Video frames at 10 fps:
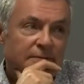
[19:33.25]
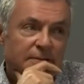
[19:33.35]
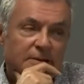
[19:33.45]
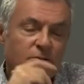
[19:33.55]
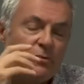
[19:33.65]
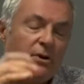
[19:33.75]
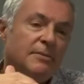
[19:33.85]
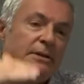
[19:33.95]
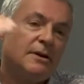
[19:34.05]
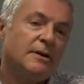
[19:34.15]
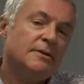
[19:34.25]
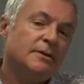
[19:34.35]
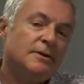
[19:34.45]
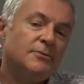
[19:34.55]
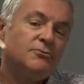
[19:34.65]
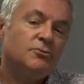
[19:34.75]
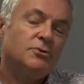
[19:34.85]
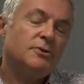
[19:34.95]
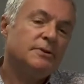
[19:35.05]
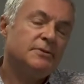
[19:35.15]
In fact, it's a promise on
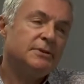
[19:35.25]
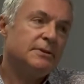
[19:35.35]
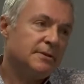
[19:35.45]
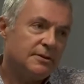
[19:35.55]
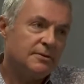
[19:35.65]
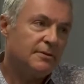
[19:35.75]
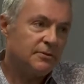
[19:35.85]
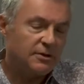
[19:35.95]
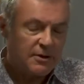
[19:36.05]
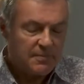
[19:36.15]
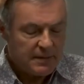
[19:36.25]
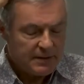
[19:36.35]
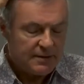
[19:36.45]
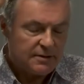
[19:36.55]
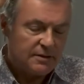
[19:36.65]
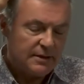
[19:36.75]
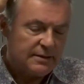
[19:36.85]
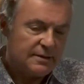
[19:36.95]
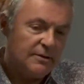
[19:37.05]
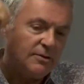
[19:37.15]
future dividends, of the company. So
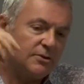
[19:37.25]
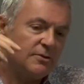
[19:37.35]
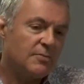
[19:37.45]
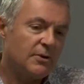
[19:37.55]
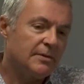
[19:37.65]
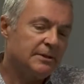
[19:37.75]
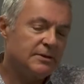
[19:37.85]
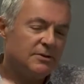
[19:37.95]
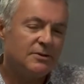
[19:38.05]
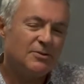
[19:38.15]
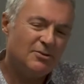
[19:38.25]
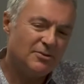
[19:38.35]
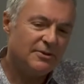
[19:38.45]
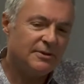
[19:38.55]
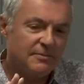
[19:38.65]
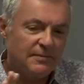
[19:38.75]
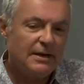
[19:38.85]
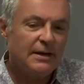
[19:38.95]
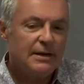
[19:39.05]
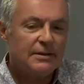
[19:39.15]
it's also a promise. So it's also
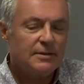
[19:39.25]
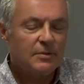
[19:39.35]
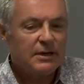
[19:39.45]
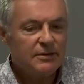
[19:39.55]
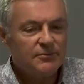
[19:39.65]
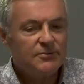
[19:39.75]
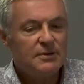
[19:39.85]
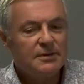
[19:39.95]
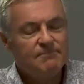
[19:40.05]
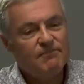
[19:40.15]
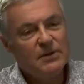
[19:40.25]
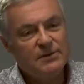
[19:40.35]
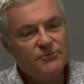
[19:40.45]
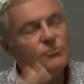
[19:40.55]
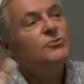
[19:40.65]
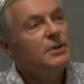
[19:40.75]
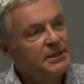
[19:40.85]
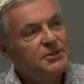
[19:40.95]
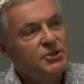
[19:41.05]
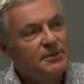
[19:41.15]
some kind of future
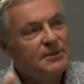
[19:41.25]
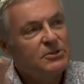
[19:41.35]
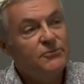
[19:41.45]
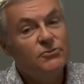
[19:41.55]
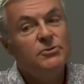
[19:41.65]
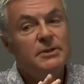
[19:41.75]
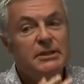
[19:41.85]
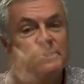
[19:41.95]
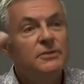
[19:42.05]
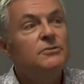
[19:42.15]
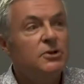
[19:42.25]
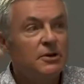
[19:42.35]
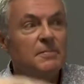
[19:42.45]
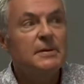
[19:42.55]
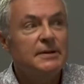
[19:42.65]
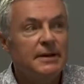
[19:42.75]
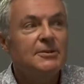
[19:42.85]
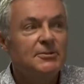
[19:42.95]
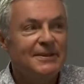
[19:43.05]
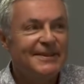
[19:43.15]
energy. It's a future energy of the company.
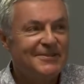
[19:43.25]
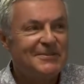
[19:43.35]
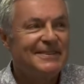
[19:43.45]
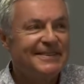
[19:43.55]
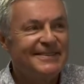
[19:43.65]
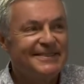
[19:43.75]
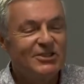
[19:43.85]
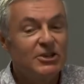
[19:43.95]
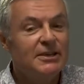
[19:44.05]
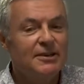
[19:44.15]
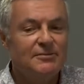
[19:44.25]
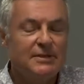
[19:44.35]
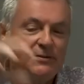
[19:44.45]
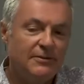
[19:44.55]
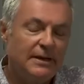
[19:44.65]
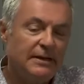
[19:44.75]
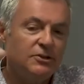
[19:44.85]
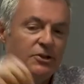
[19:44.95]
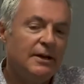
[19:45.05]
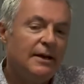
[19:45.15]
Actually, equity is a share of that
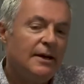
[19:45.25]
energy.